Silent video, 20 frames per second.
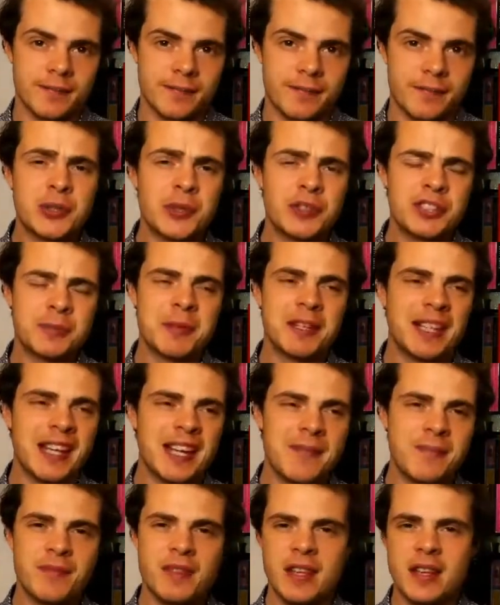So
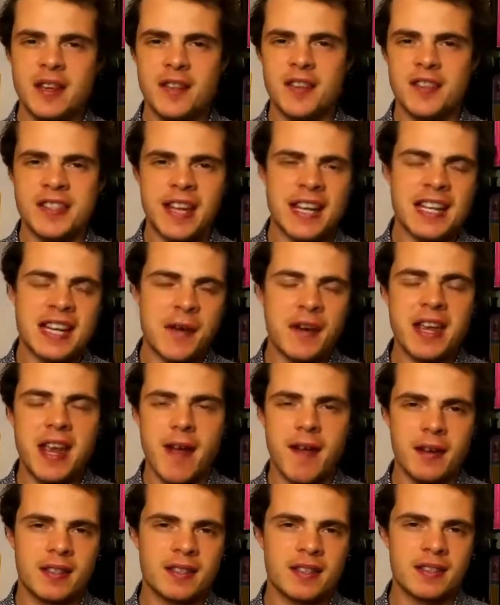ultimately, the secondary
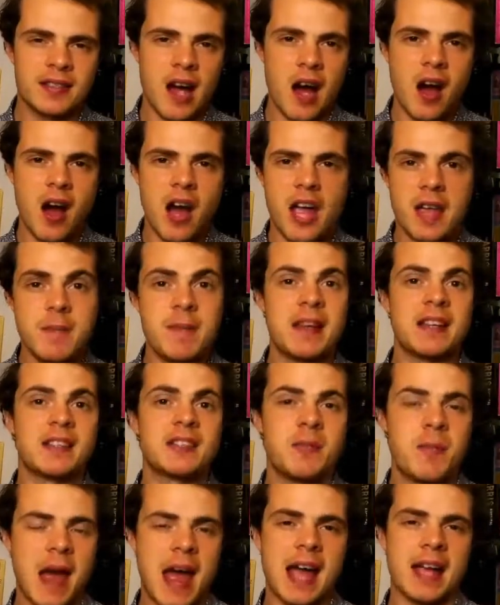characters are a
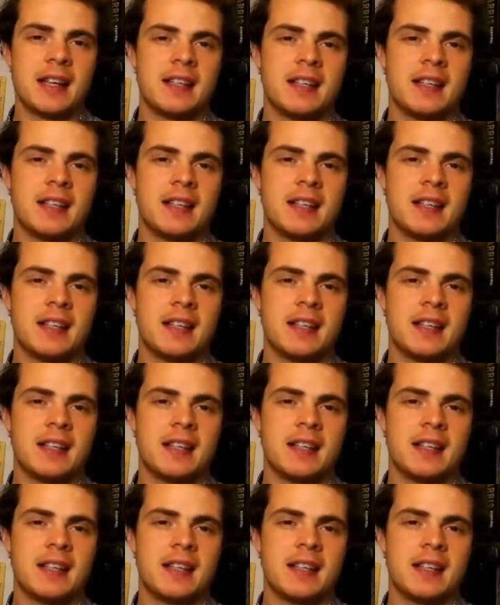mixed bag,